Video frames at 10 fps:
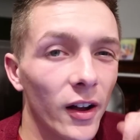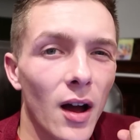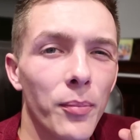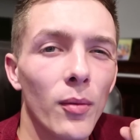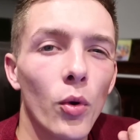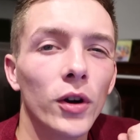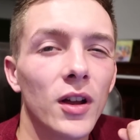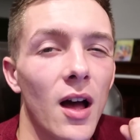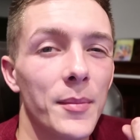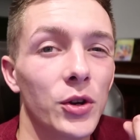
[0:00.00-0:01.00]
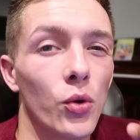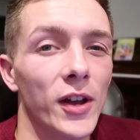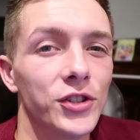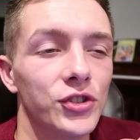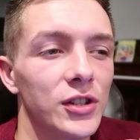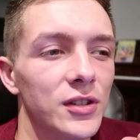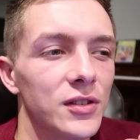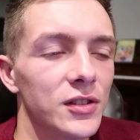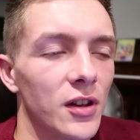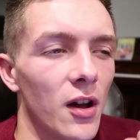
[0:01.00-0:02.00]
A couple more common
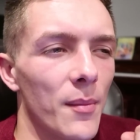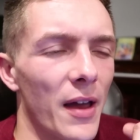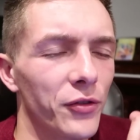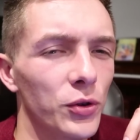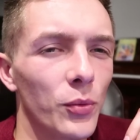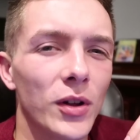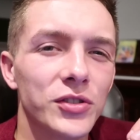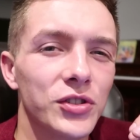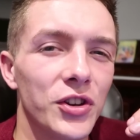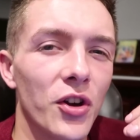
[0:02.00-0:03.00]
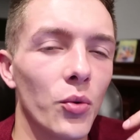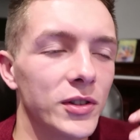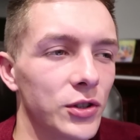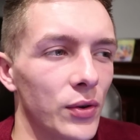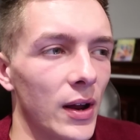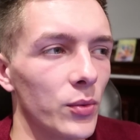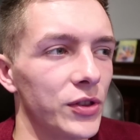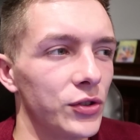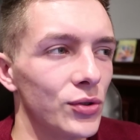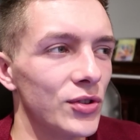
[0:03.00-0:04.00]
questions. Everyone wants to know what's going on with
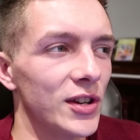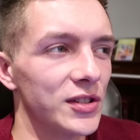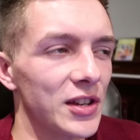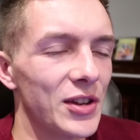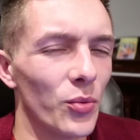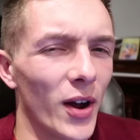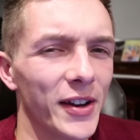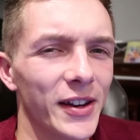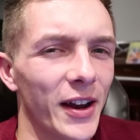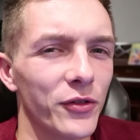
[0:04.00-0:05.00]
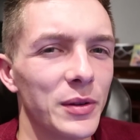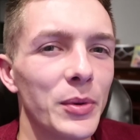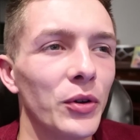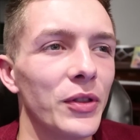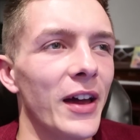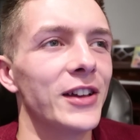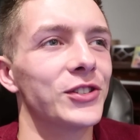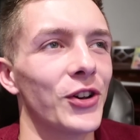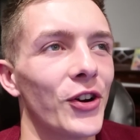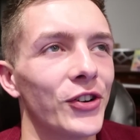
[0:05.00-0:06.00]
the 2JZ. Why did I rebuild the
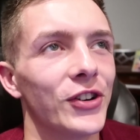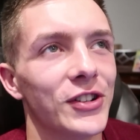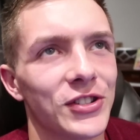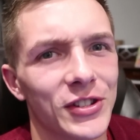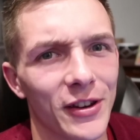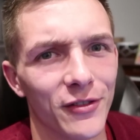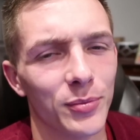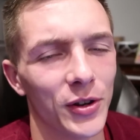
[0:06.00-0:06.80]
SR instead of